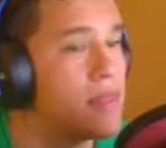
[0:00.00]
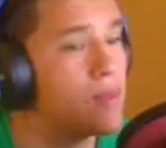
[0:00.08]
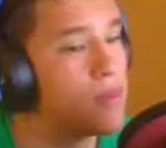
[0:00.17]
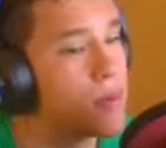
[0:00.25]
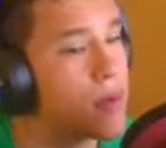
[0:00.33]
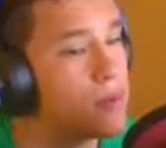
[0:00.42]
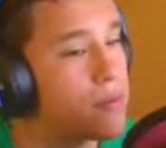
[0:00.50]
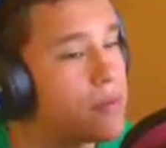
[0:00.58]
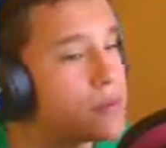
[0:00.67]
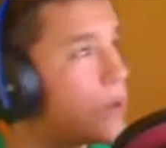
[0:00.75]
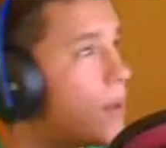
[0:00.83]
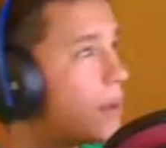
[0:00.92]
then we'll probably
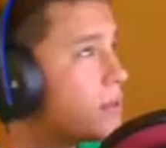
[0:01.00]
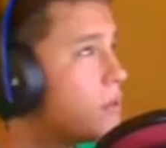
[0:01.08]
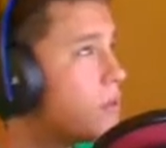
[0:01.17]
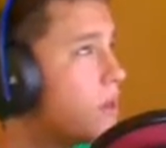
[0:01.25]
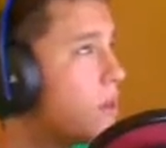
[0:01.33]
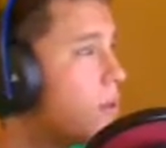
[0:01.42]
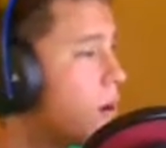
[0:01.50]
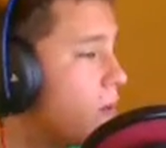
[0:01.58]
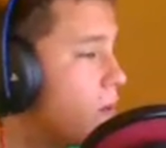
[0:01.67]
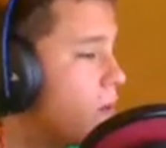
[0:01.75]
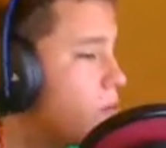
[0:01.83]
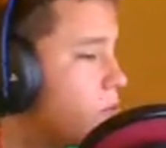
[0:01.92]
just go back to talking about
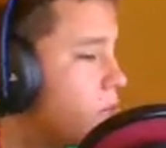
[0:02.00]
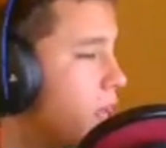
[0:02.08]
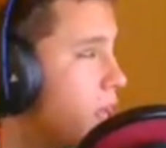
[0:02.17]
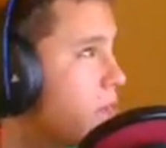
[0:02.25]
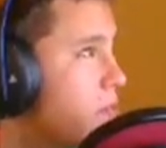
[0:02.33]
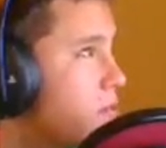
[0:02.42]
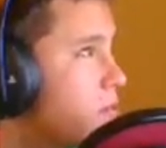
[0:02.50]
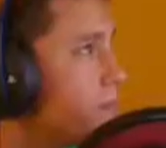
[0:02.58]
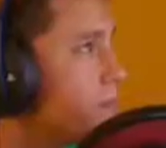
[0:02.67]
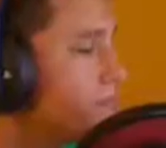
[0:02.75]
random shenanigans.